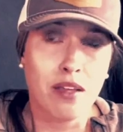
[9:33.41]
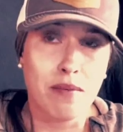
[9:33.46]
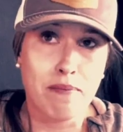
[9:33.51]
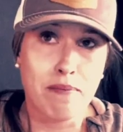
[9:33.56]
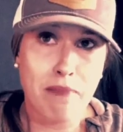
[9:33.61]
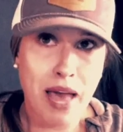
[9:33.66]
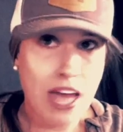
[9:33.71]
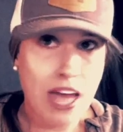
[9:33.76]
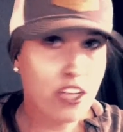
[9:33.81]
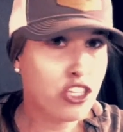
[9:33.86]

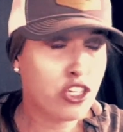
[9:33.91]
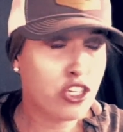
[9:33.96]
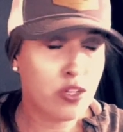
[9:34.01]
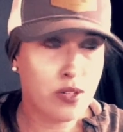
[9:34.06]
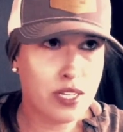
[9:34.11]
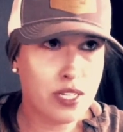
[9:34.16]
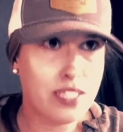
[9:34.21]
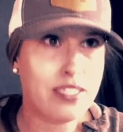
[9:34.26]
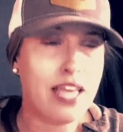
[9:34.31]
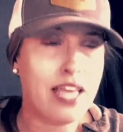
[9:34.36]
Mass
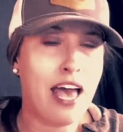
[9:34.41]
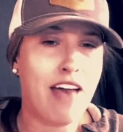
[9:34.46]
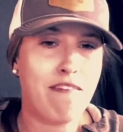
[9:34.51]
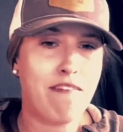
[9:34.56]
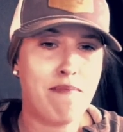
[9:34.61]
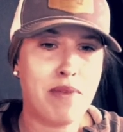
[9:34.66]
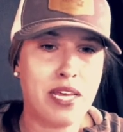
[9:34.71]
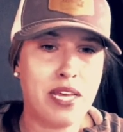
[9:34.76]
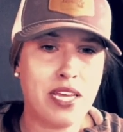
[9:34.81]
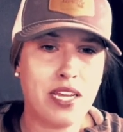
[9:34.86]
shootings have
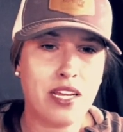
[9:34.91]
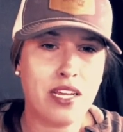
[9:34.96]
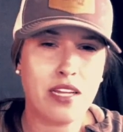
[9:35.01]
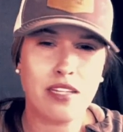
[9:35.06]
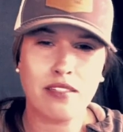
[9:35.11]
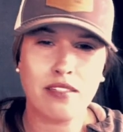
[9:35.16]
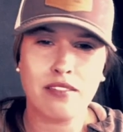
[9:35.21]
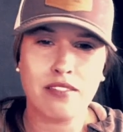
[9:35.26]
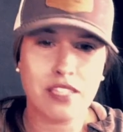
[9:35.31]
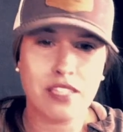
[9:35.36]
been in
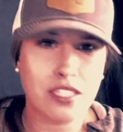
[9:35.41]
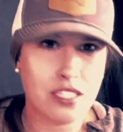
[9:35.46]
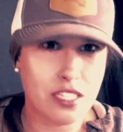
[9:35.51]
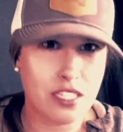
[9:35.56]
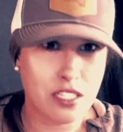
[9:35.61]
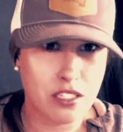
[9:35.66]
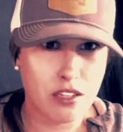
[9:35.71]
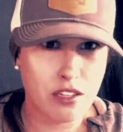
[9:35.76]
existence